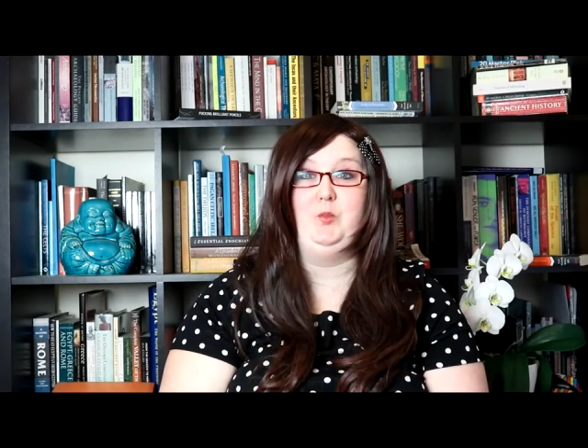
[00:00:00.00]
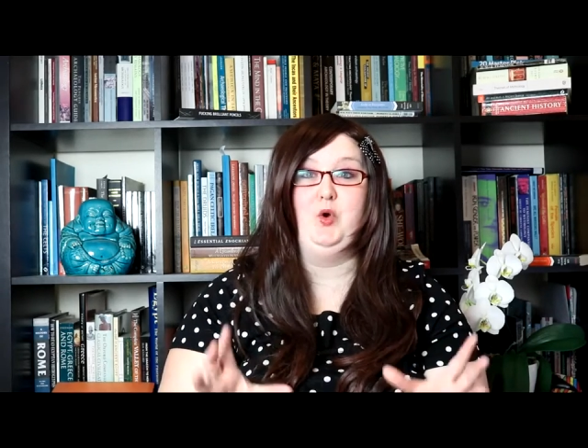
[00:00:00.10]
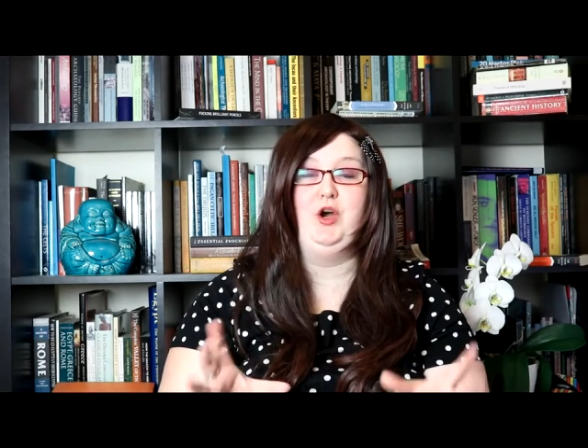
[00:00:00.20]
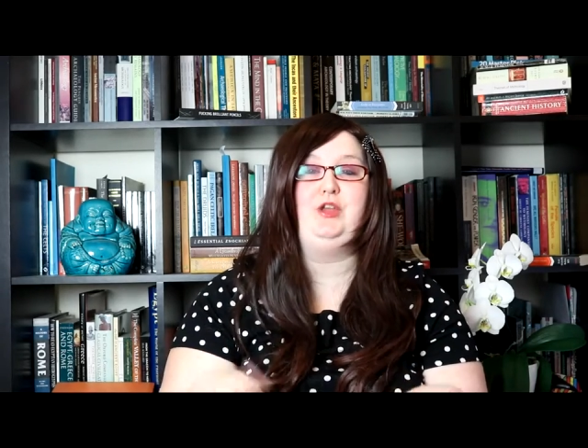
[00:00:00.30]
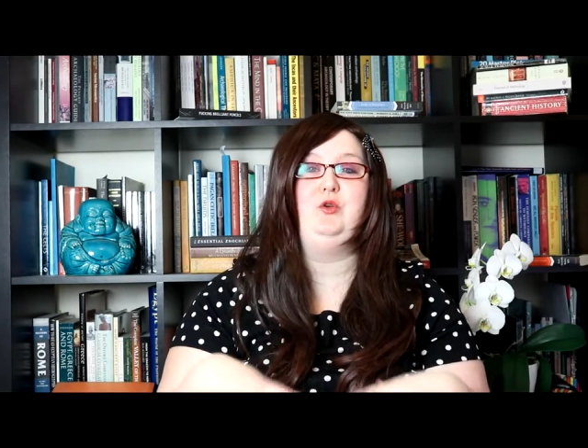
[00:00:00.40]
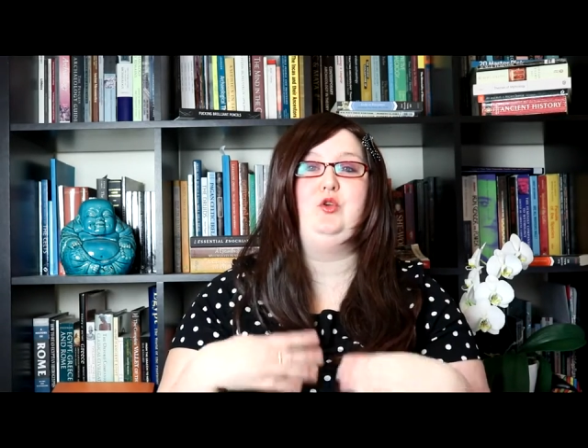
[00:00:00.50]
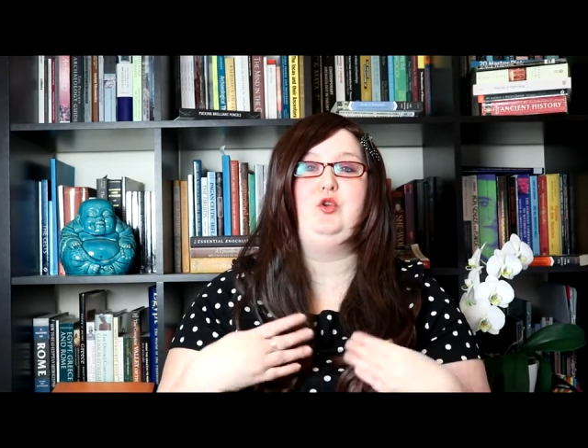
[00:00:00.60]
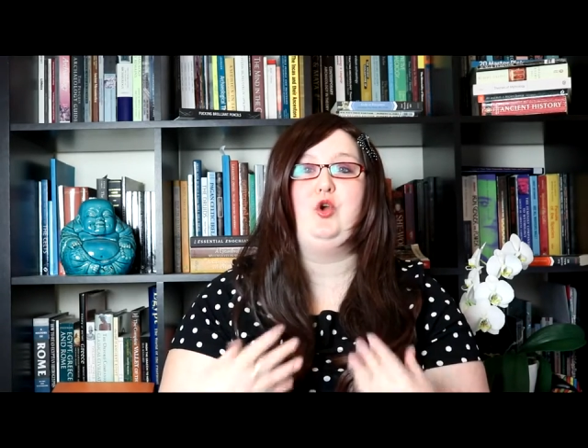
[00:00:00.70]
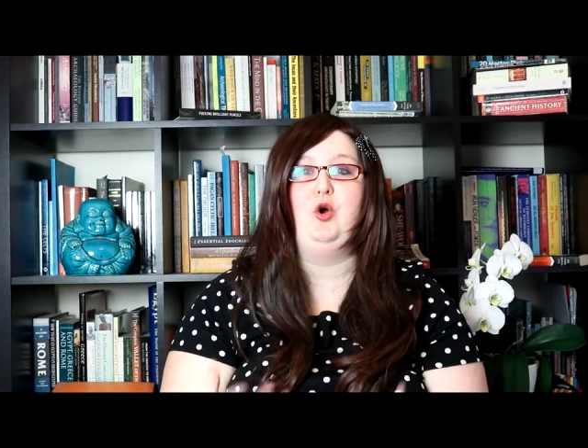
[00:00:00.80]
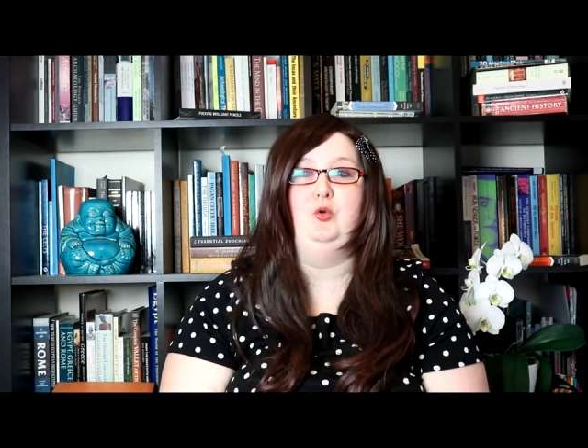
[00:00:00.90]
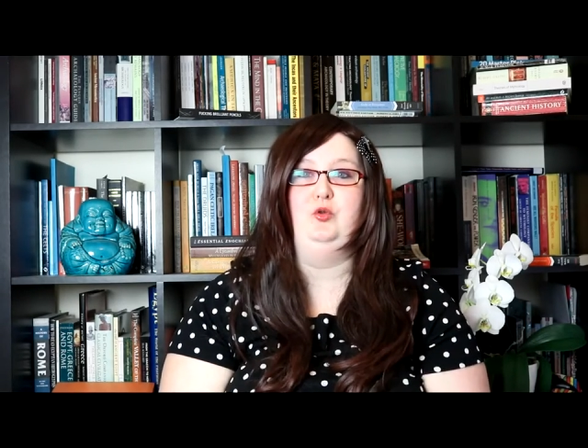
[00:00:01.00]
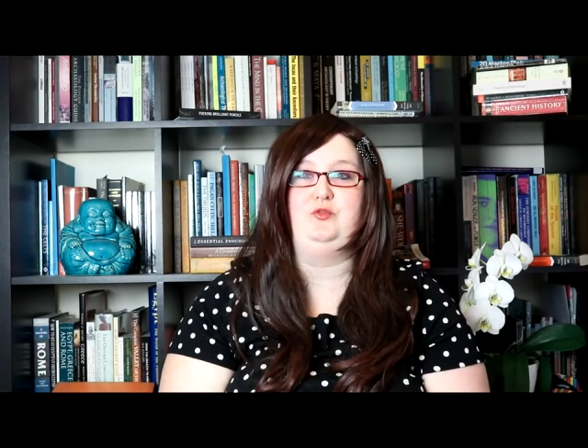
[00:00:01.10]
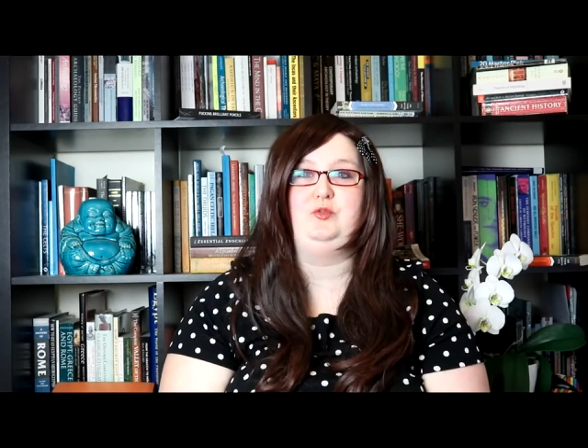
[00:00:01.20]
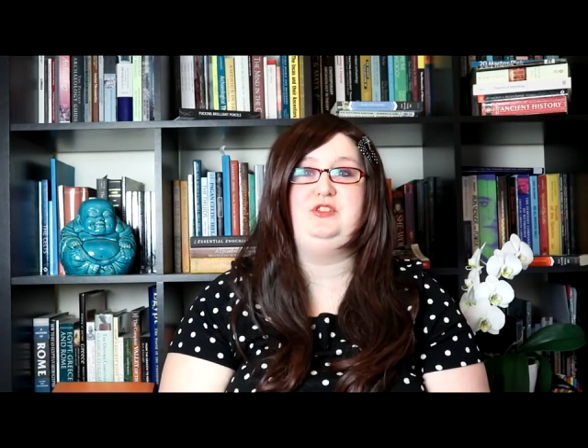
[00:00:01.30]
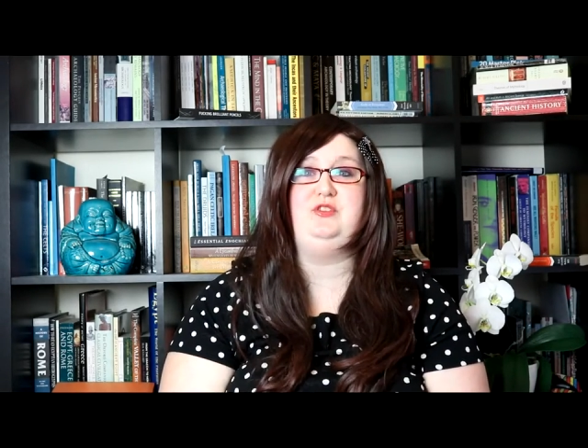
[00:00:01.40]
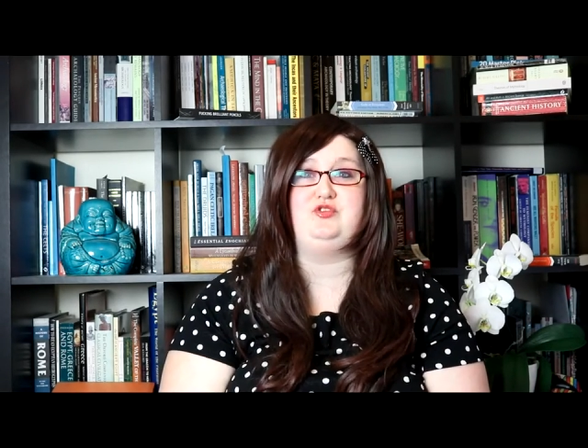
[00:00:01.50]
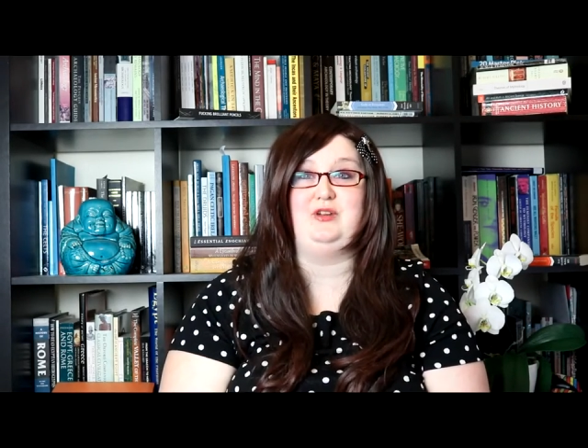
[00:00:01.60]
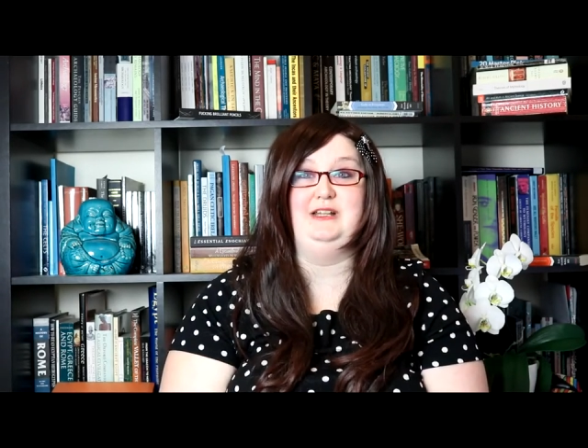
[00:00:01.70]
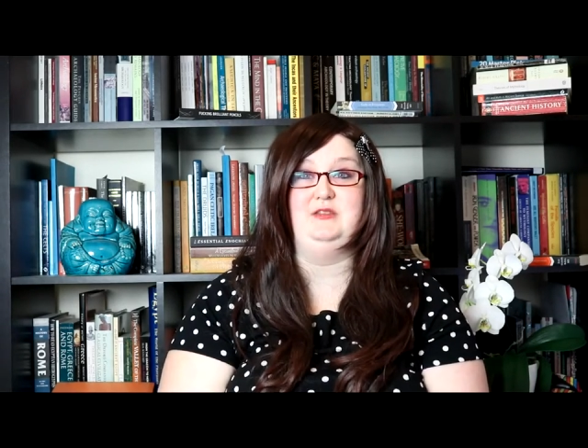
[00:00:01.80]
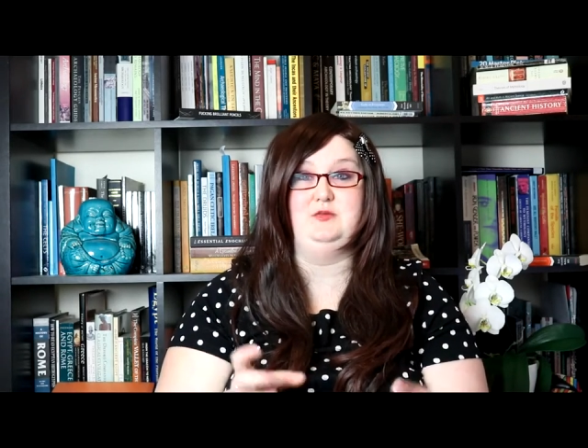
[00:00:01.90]
What are your goals? What are you
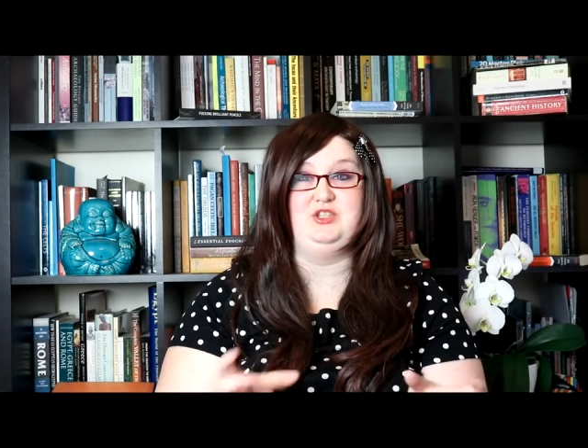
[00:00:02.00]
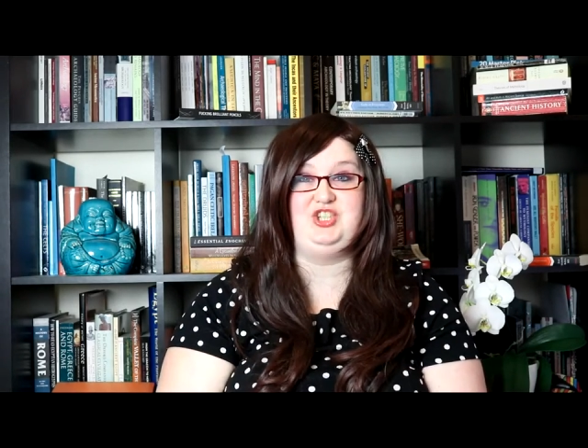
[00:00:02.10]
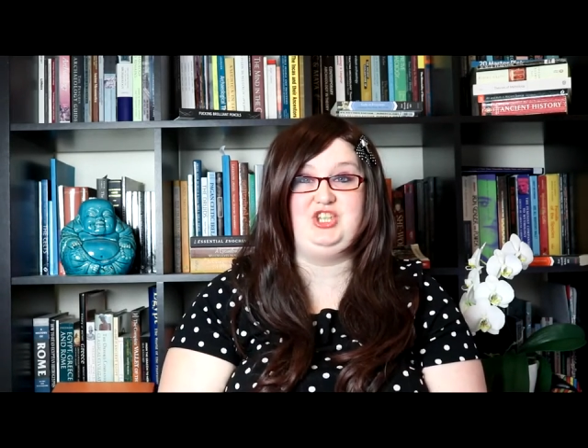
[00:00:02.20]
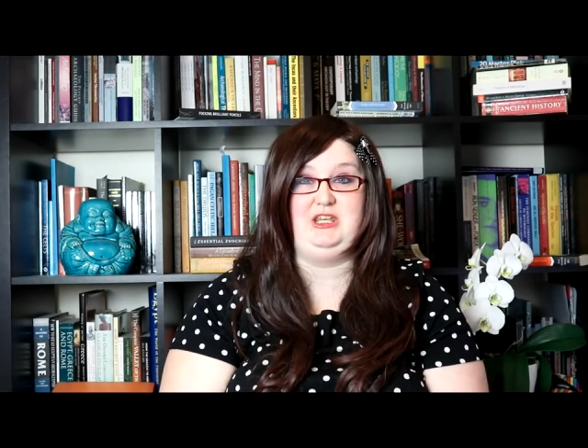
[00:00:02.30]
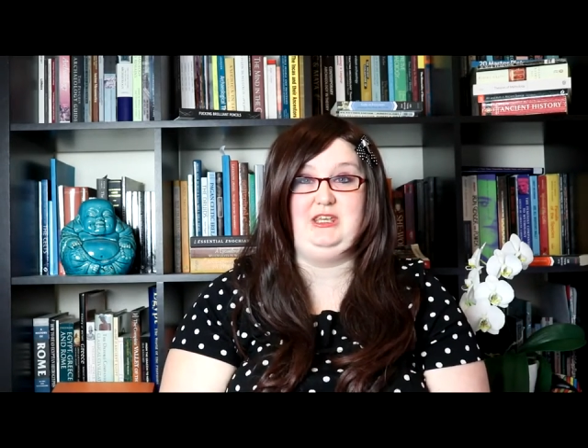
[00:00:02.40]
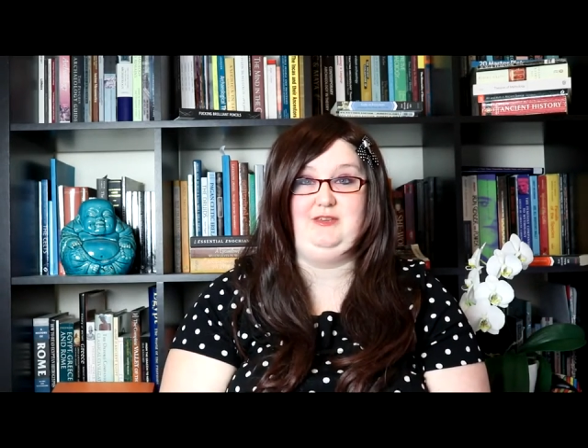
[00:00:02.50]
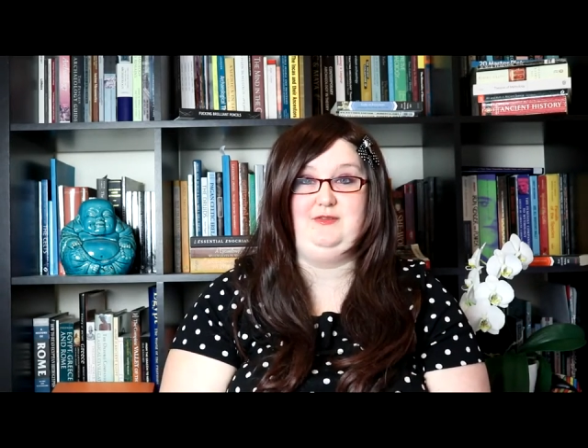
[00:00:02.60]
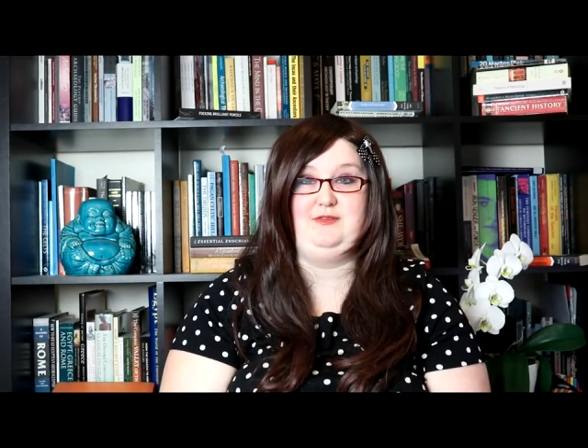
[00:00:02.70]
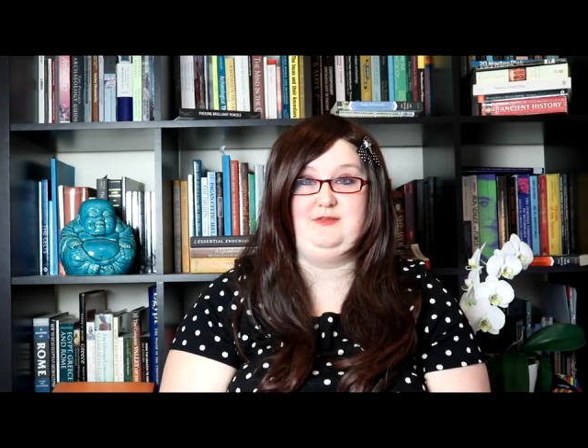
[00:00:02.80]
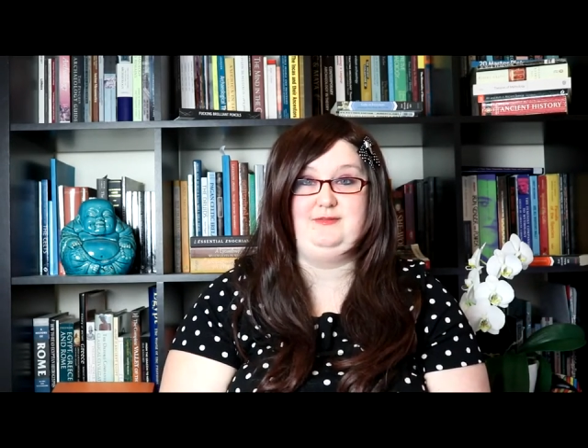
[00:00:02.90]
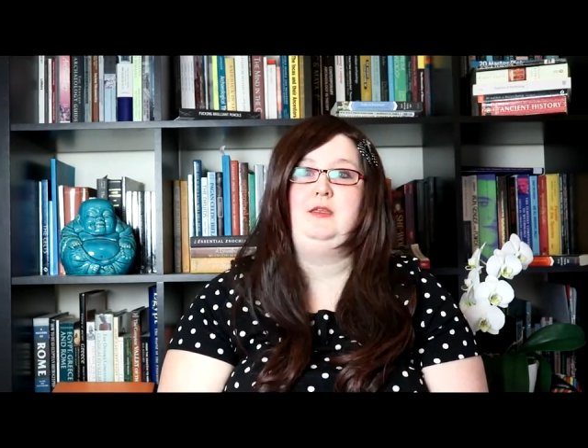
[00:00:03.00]
trying to achieve?